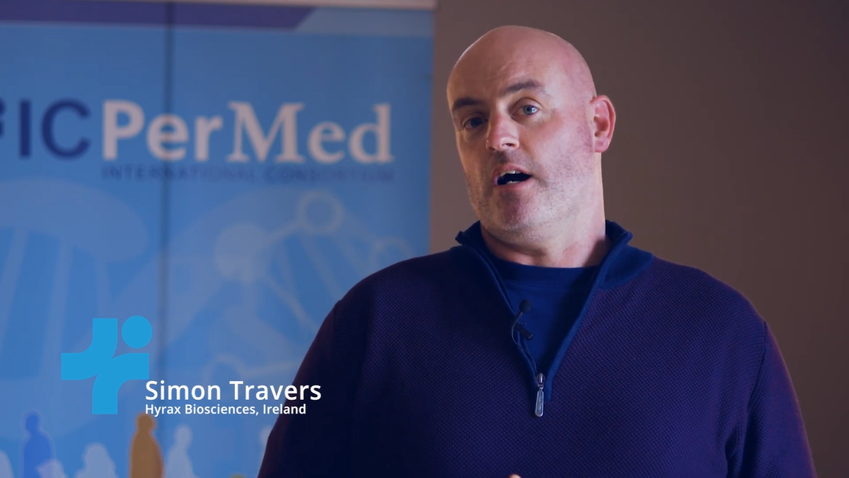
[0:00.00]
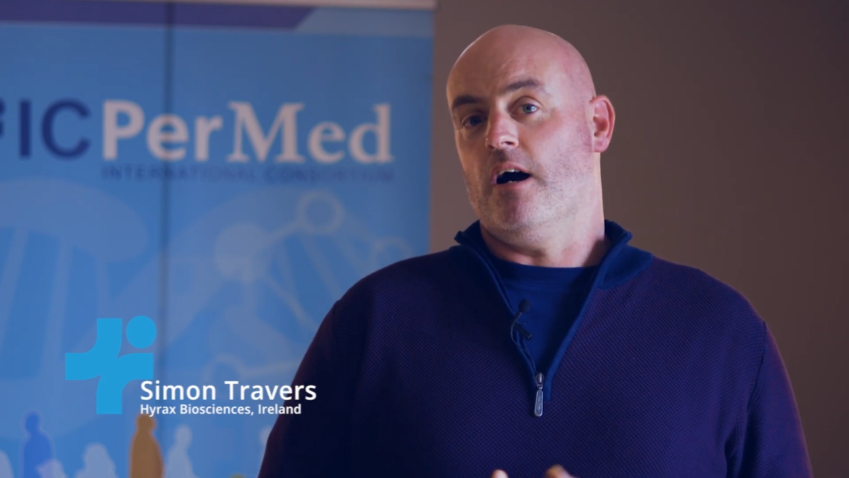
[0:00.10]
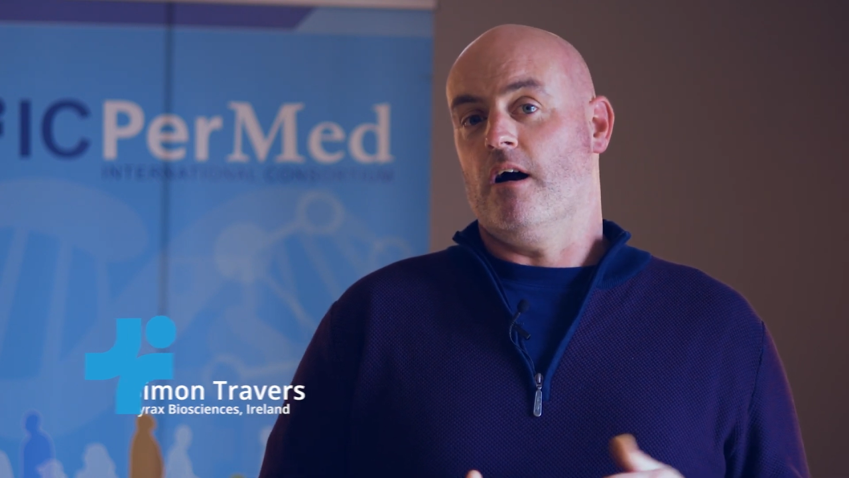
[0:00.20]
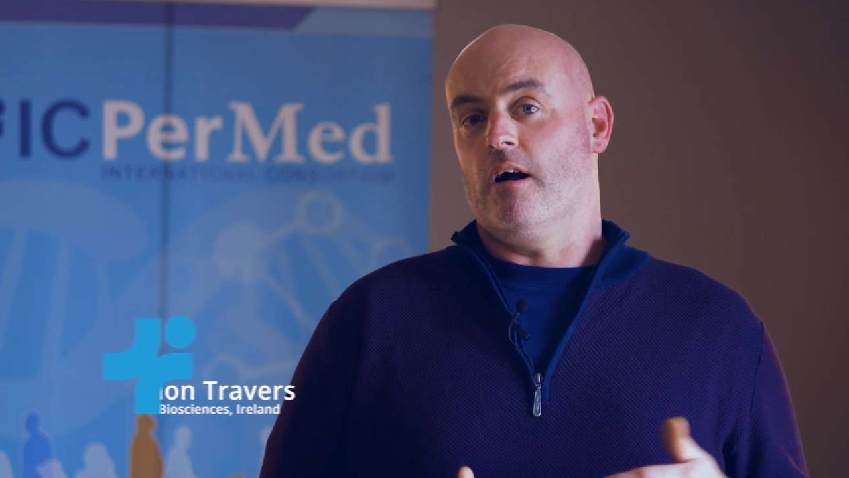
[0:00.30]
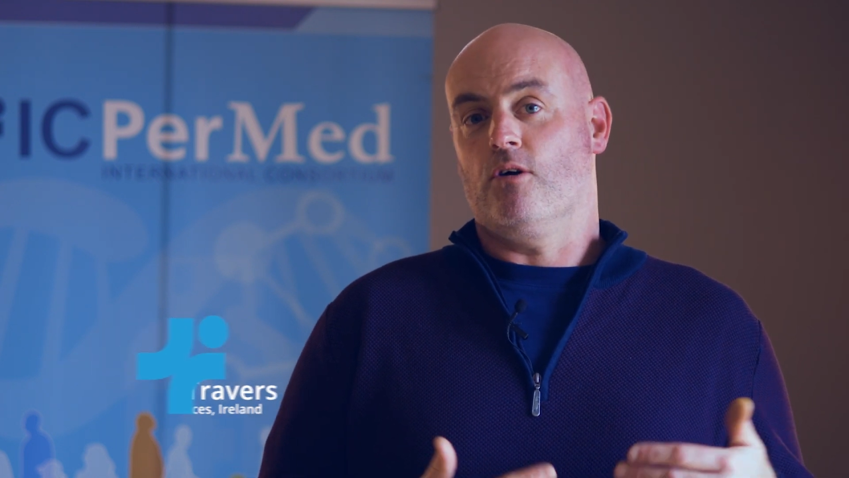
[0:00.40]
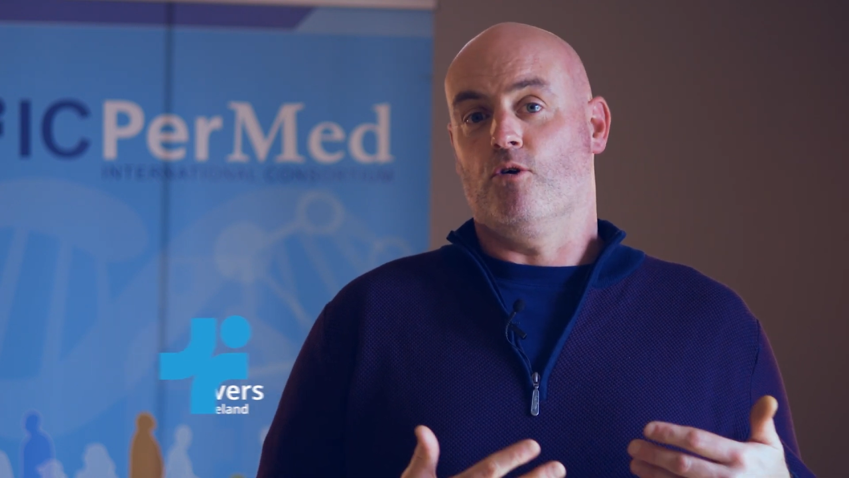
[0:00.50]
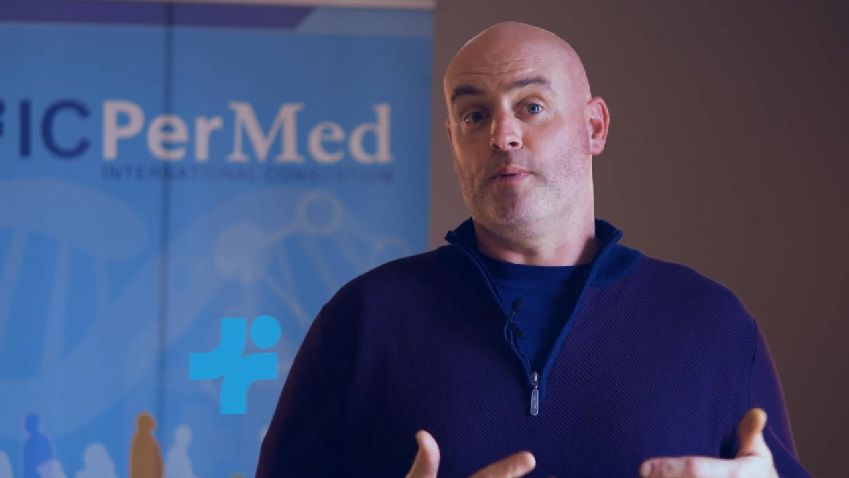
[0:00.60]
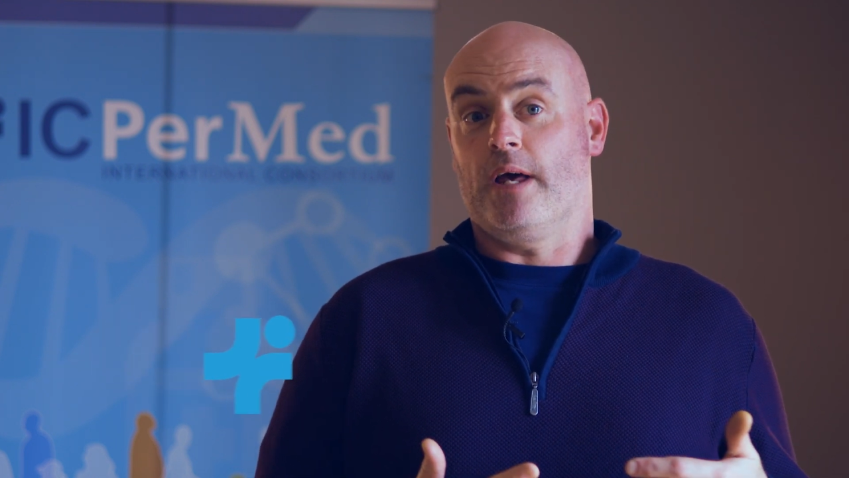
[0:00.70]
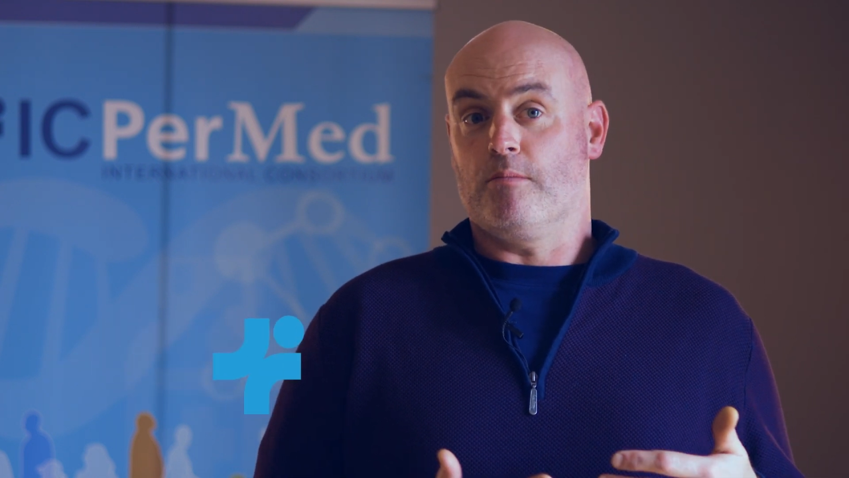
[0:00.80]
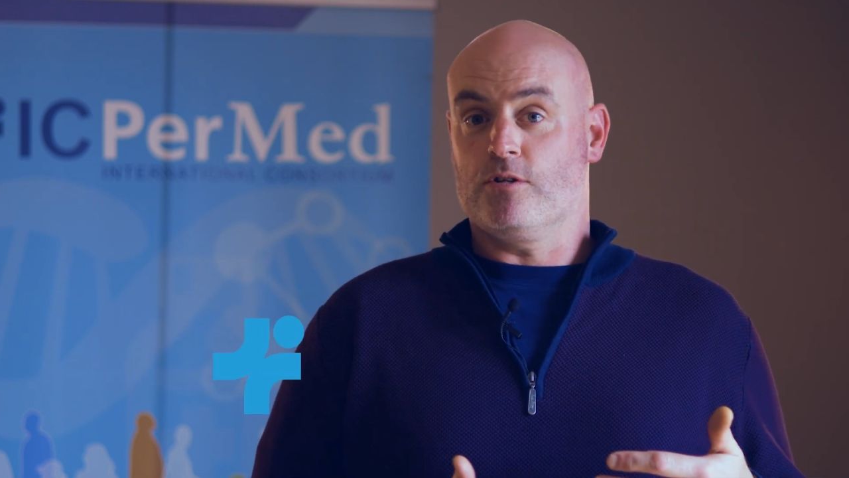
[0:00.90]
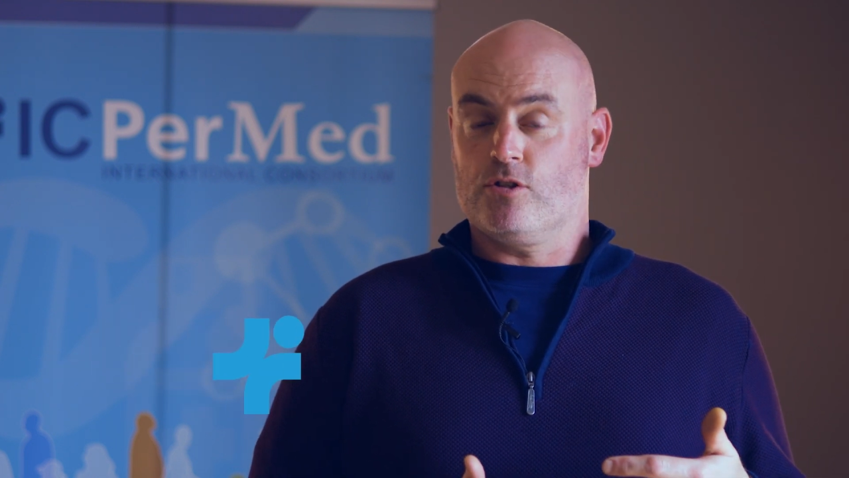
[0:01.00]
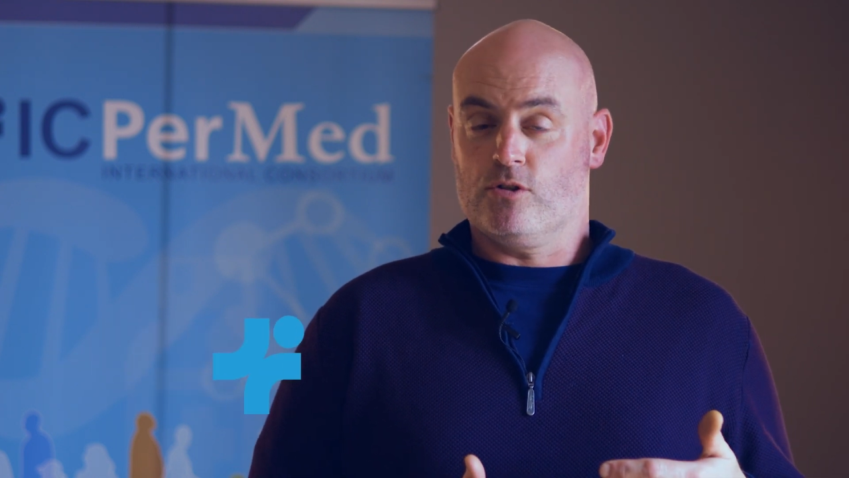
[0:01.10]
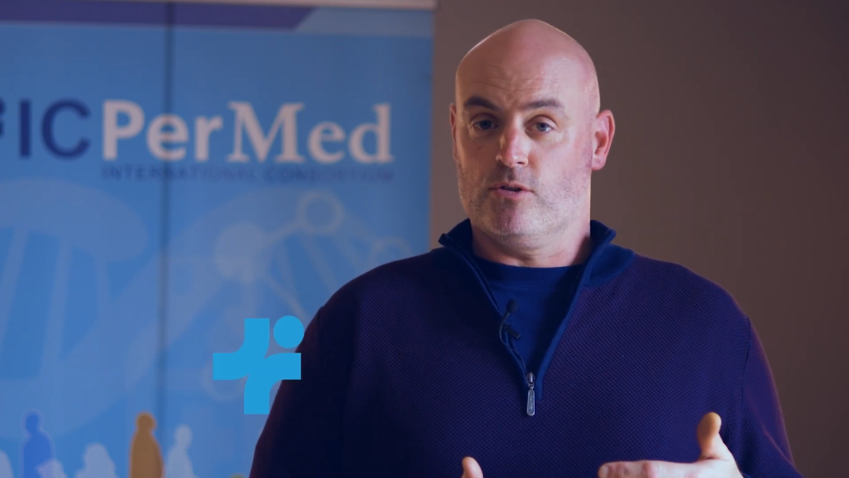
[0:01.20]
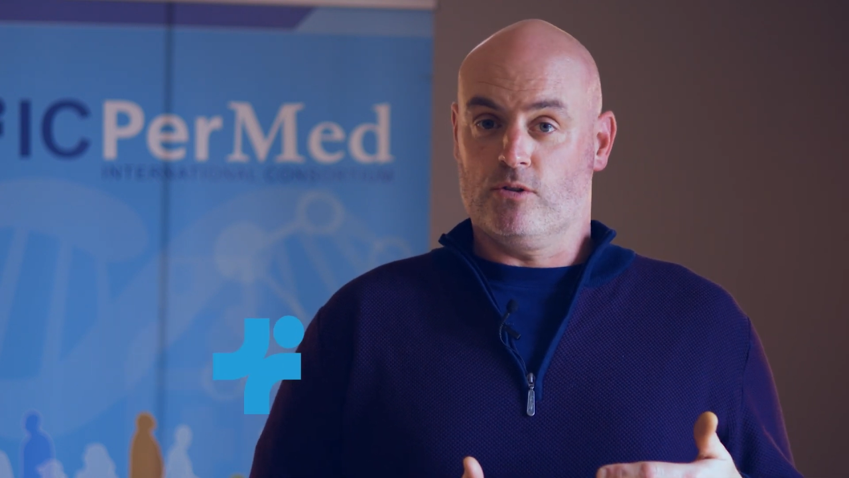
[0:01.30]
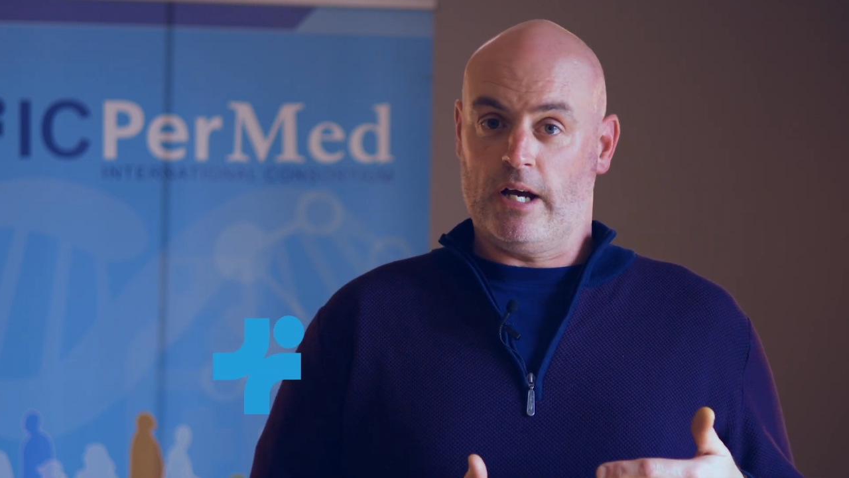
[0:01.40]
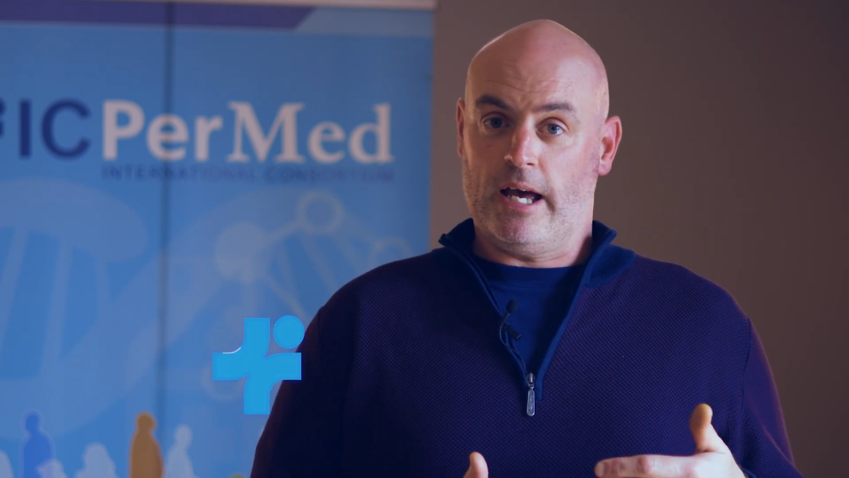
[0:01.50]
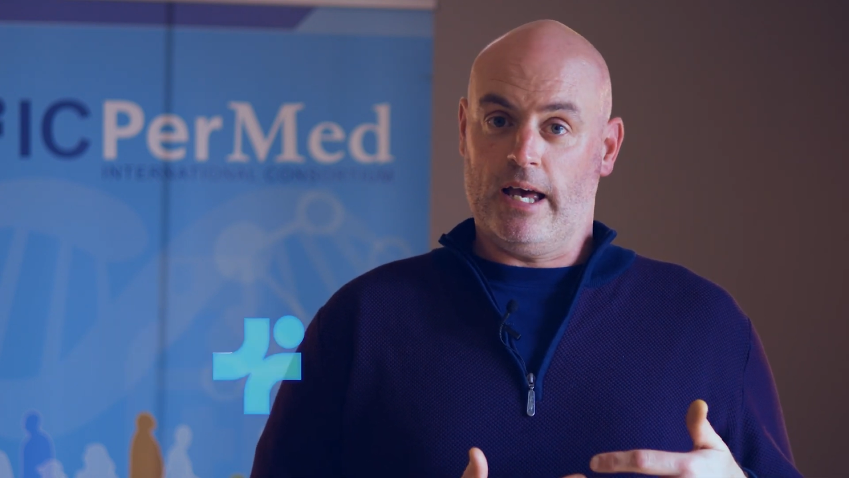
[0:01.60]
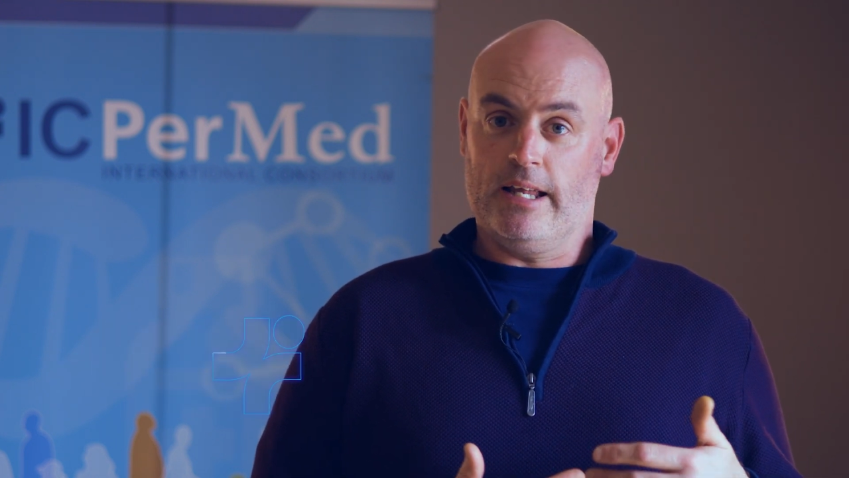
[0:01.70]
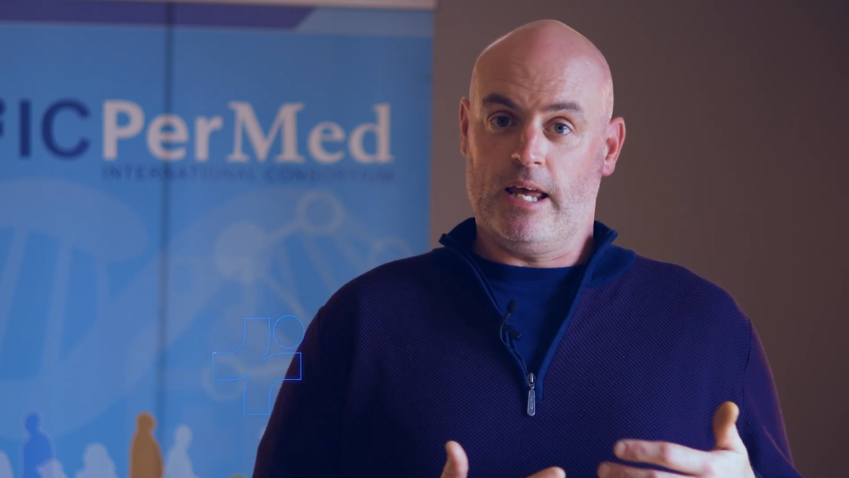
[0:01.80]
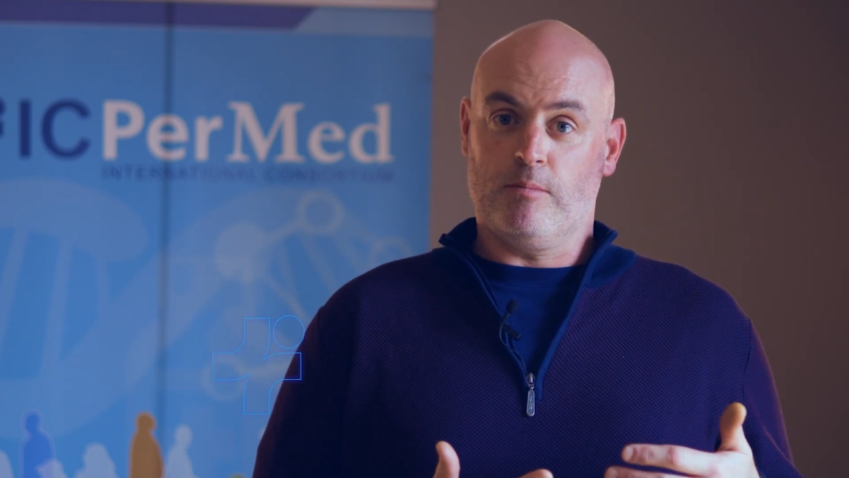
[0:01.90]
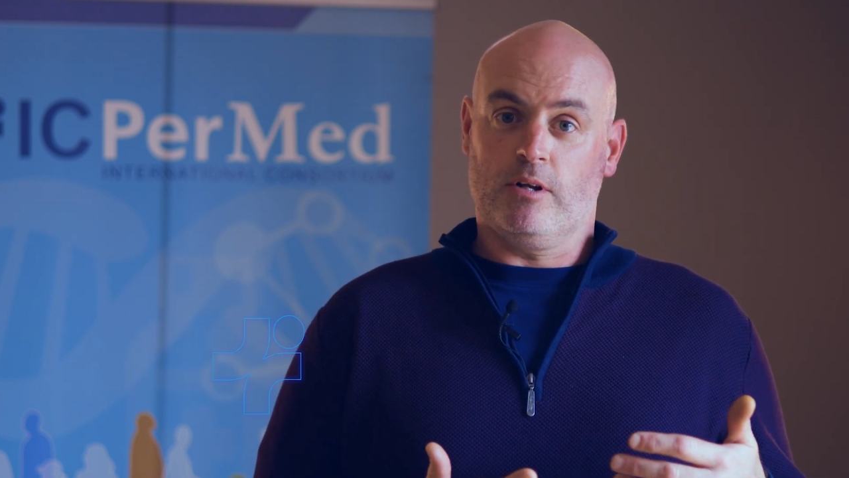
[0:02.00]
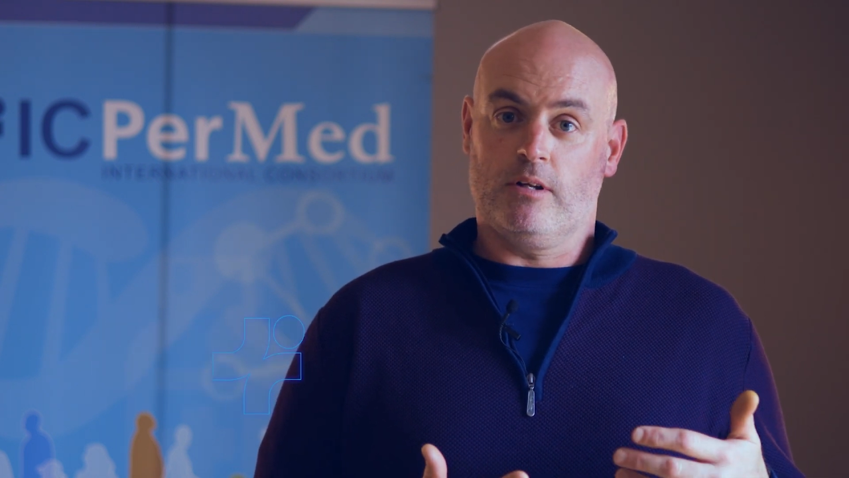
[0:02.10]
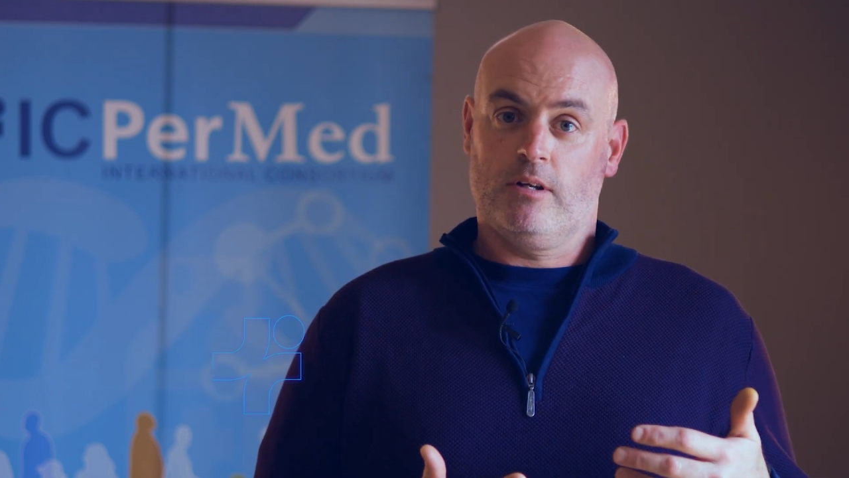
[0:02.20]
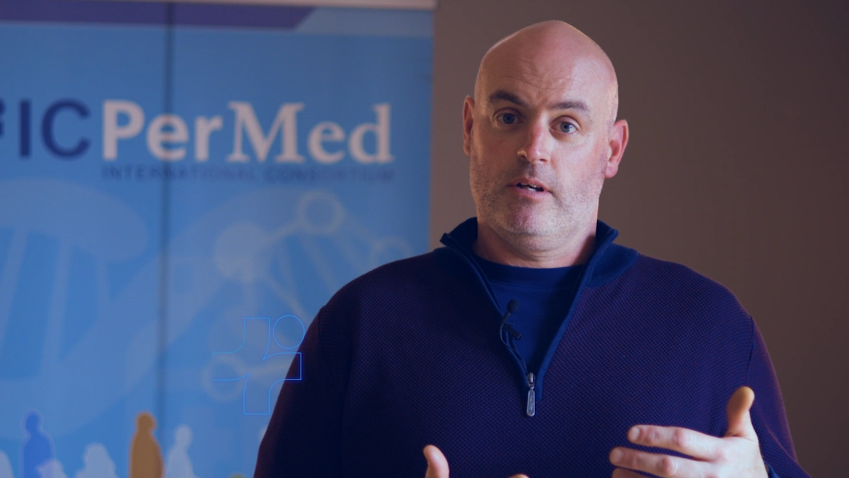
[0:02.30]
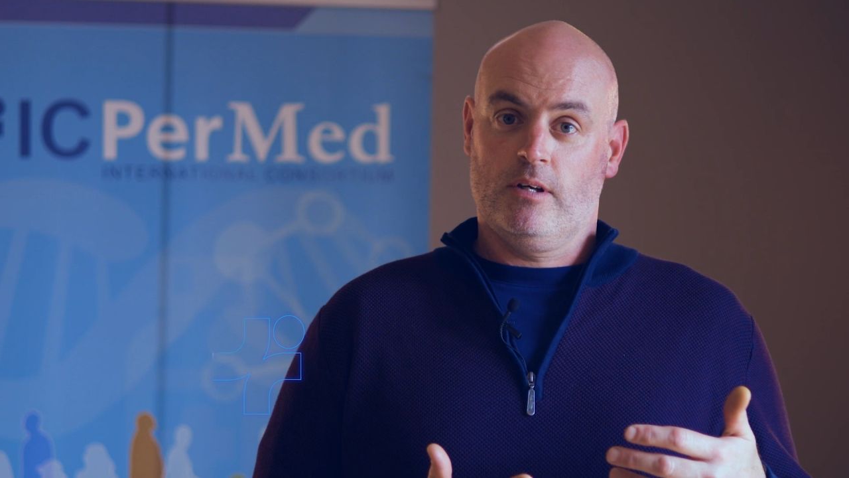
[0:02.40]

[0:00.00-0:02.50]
are going to be able to enable